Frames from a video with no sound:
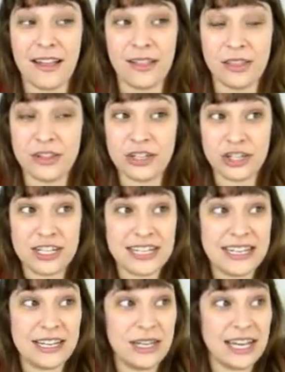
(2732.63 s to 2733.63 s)
uh,
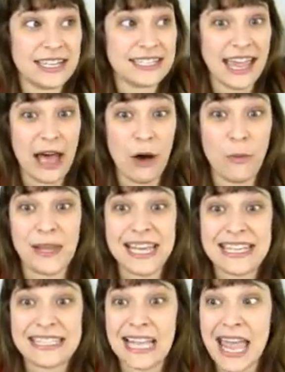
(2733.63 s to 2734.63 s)
she gets
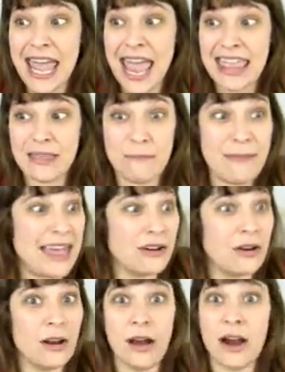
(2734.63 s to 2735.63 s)
helpless, and the
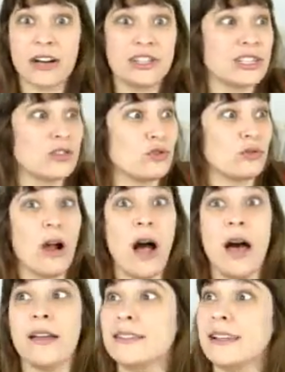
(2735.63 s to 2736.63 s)
men are just
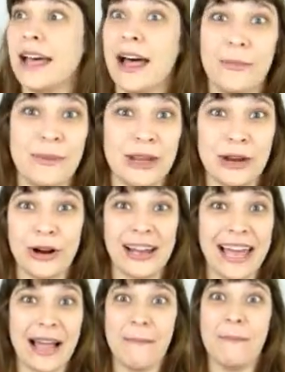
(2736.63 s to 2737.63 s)
drawn to helping her
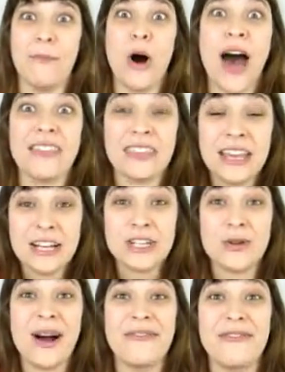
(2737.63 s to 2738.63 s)
like a moth
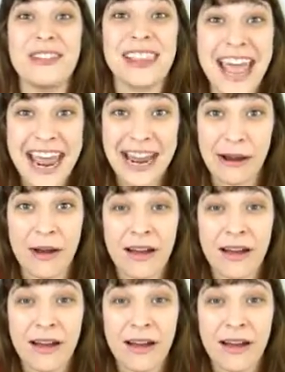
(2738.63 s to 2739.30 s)
to a flame.